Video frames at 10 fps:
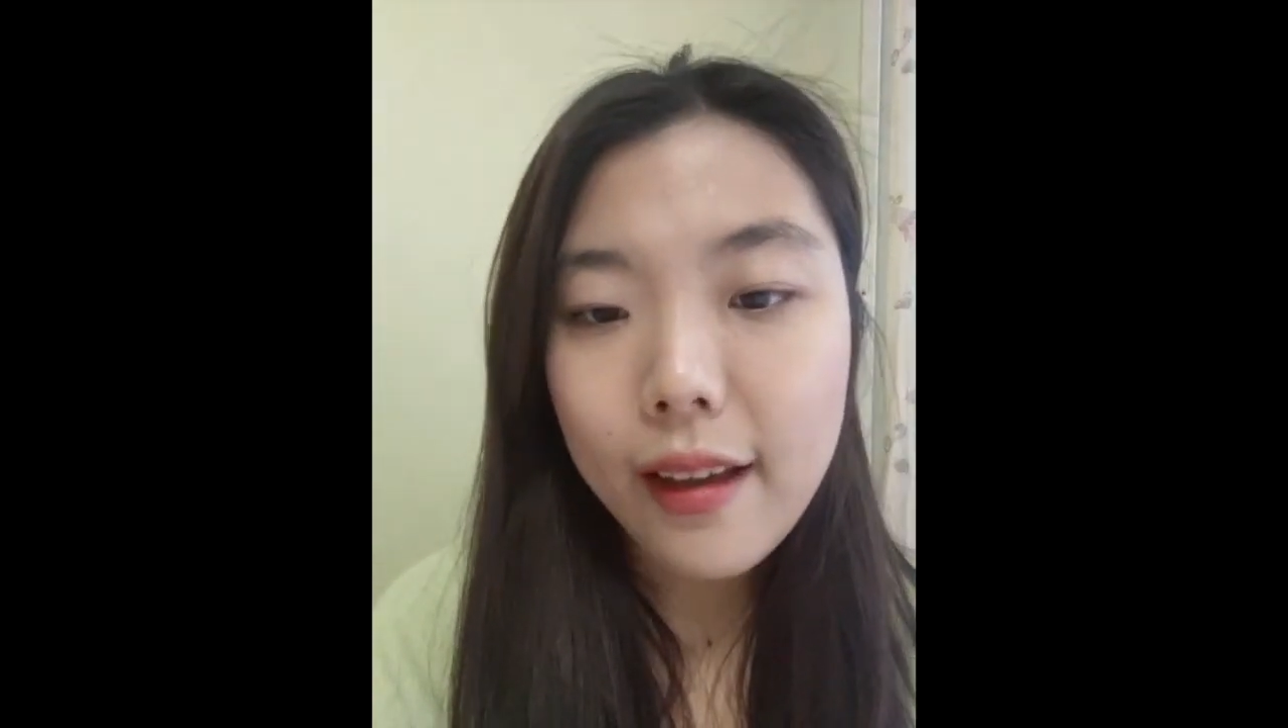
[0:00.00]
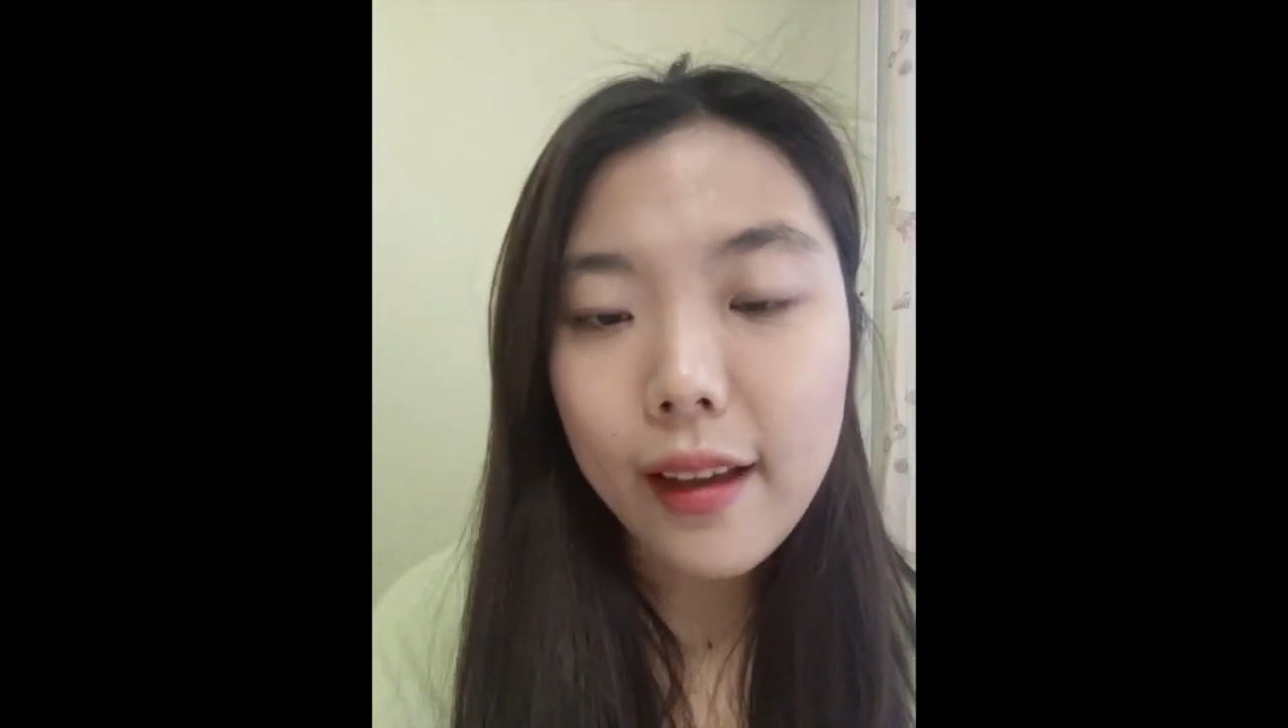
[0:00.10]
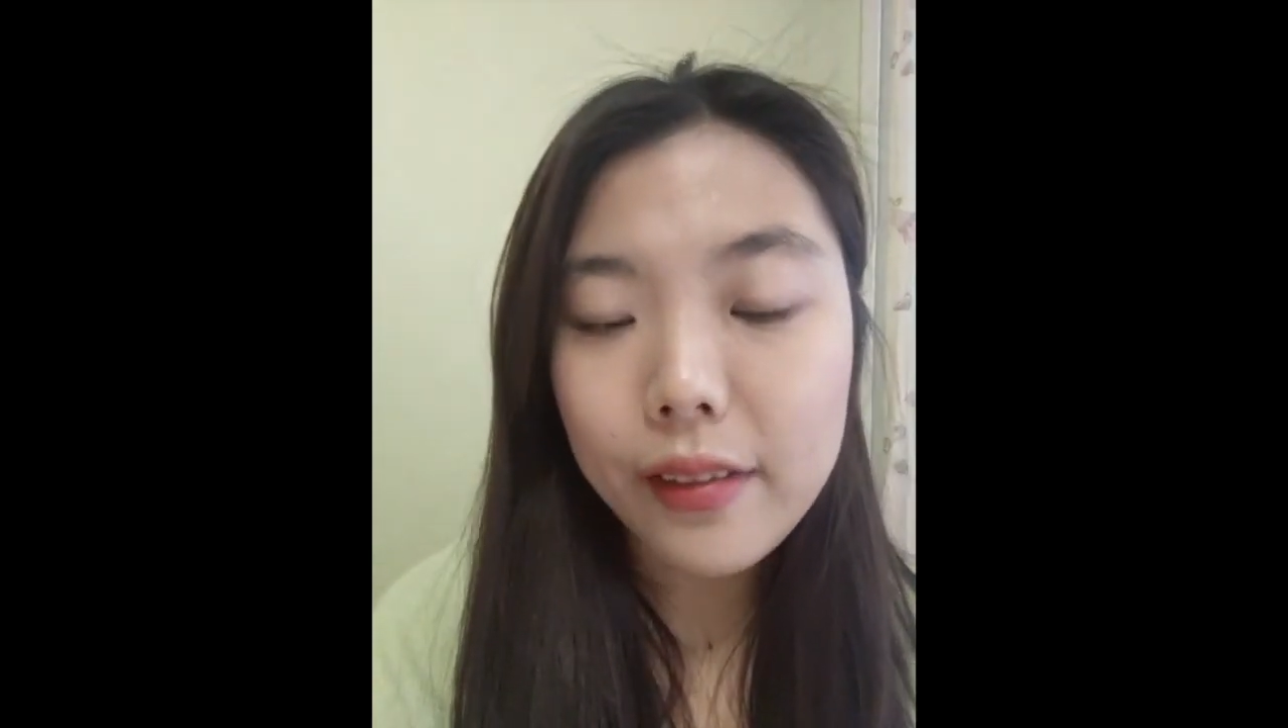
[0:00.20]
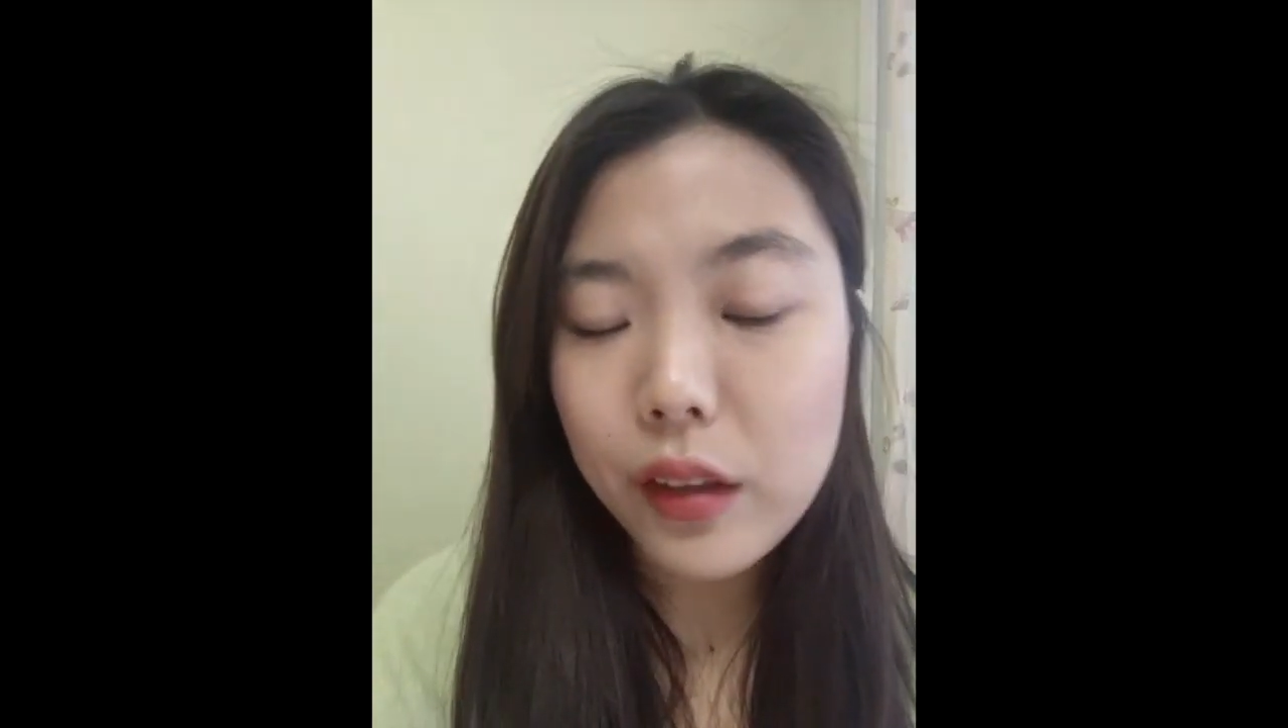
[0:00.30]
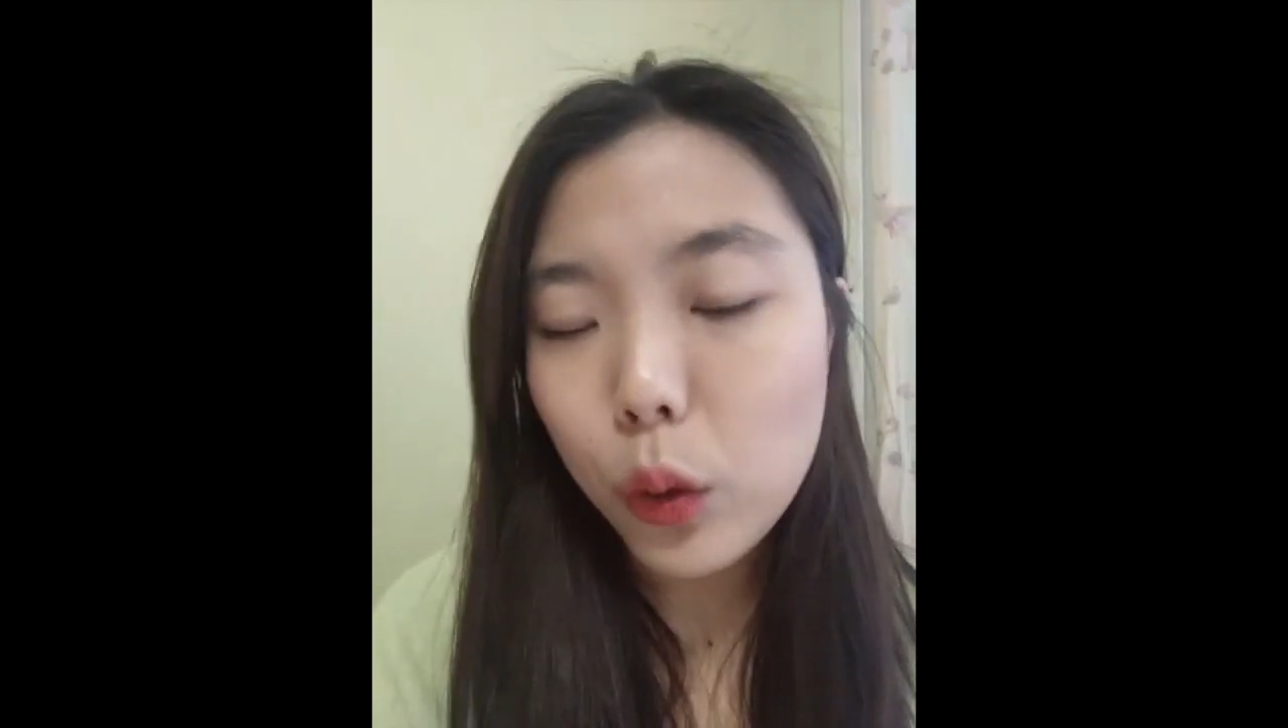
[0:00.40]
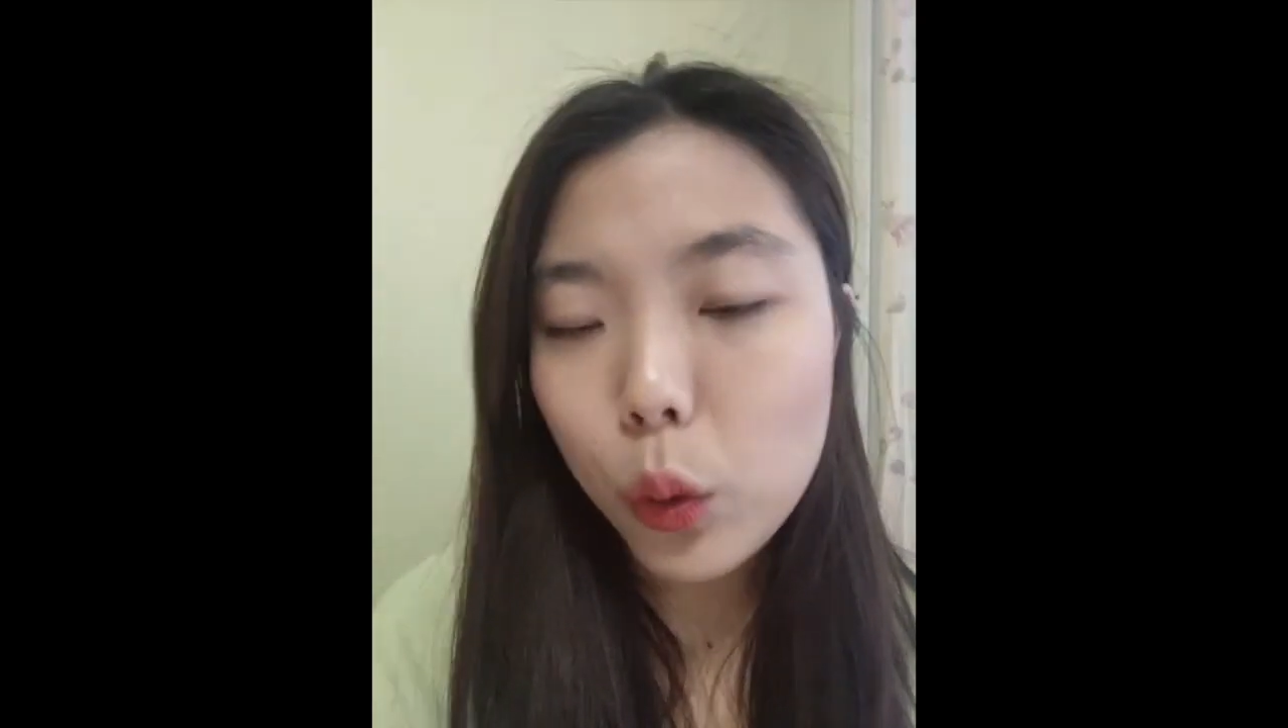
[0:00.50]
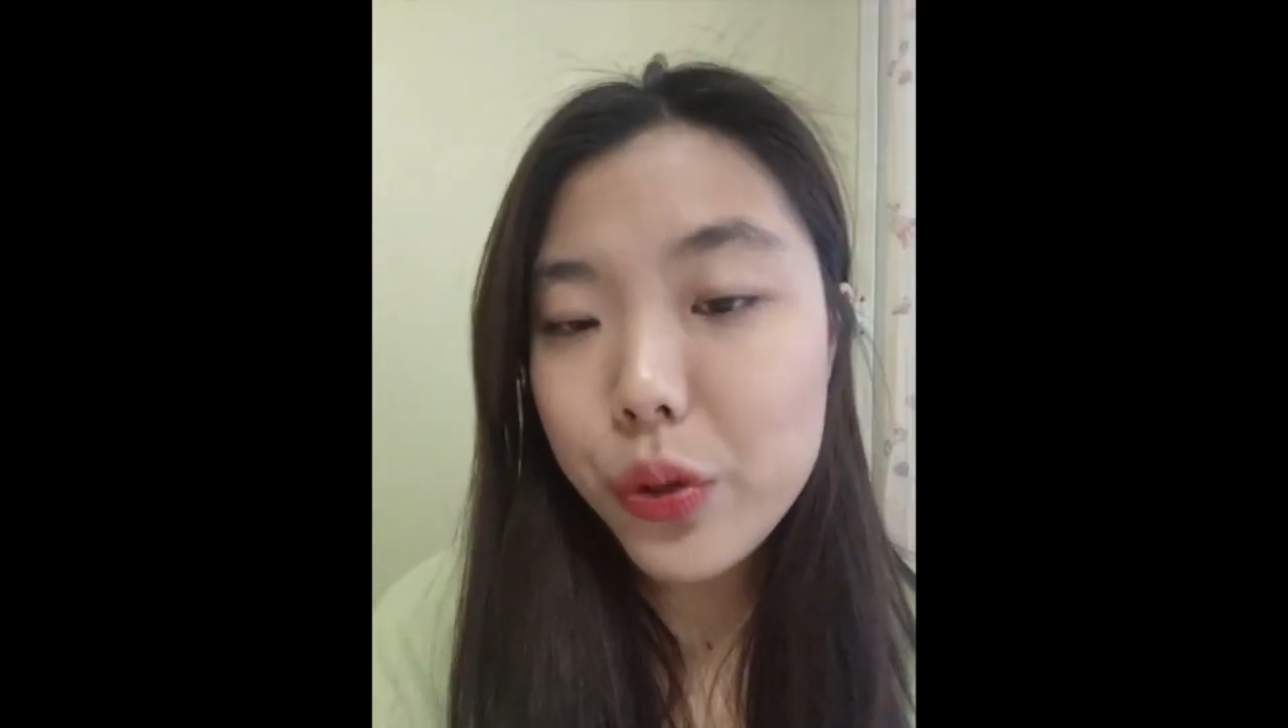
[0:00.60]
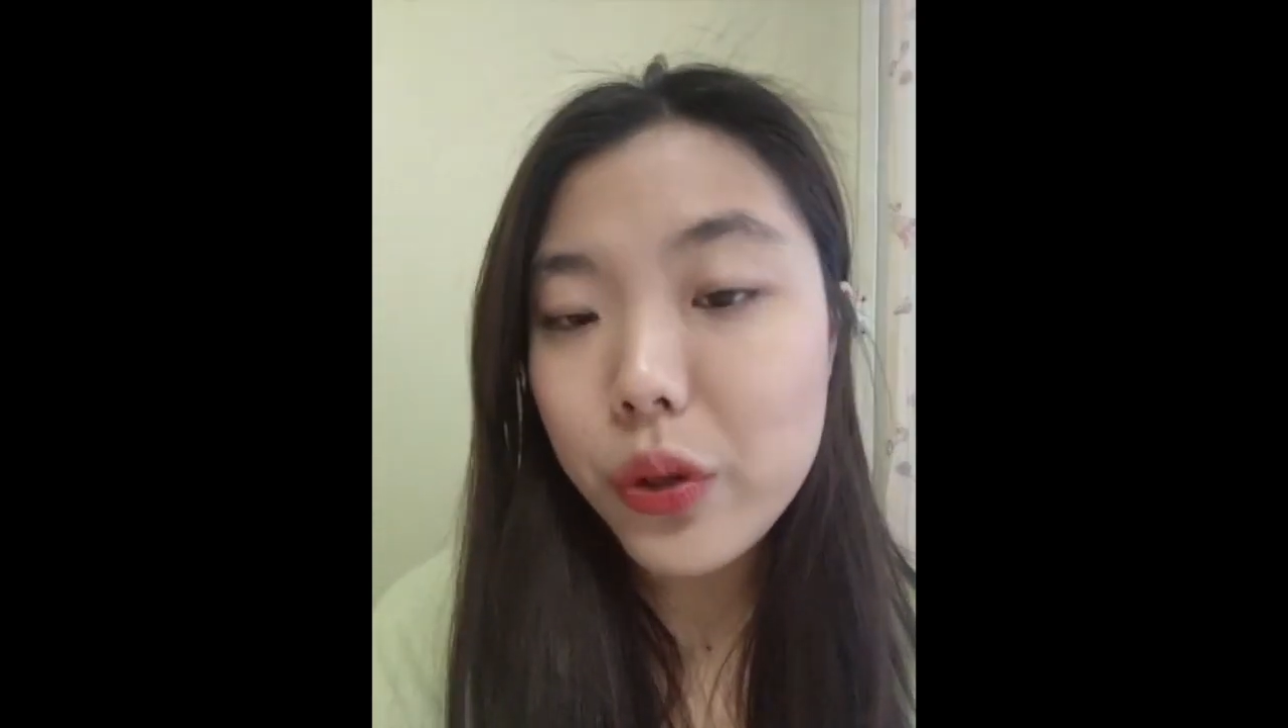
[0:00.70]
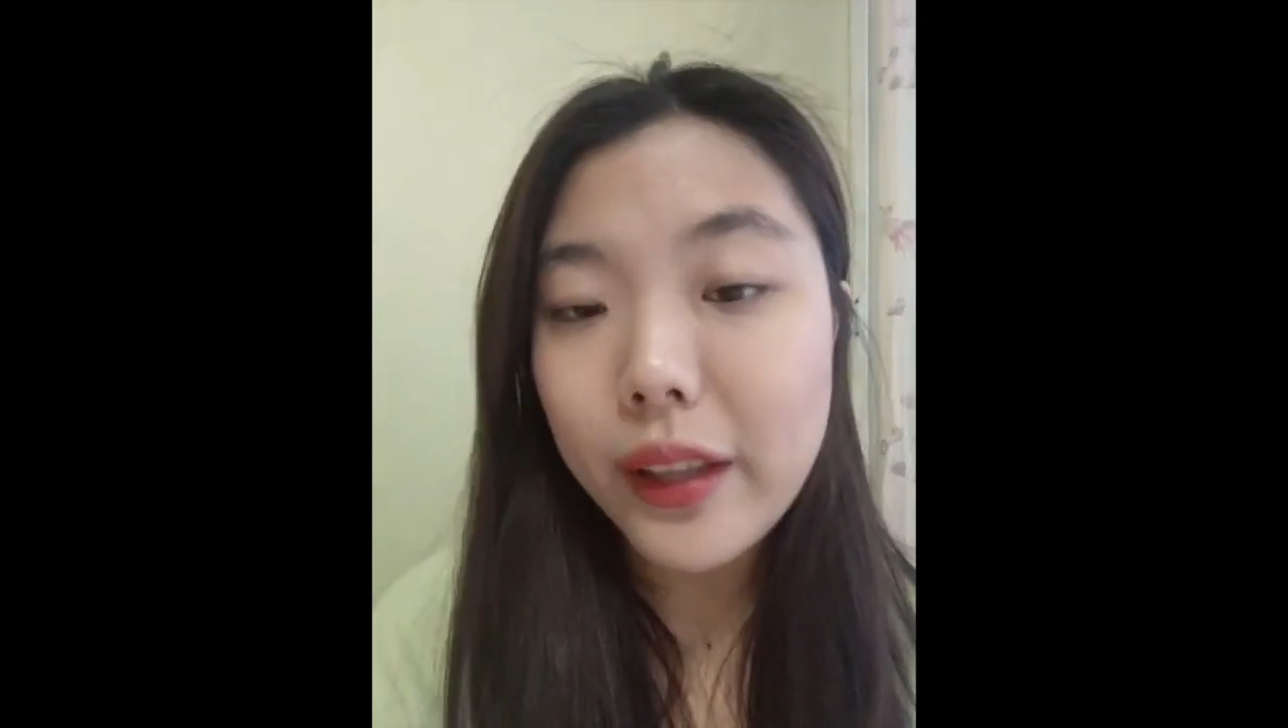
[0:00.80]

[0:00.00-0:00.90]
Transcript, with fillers: And they'll also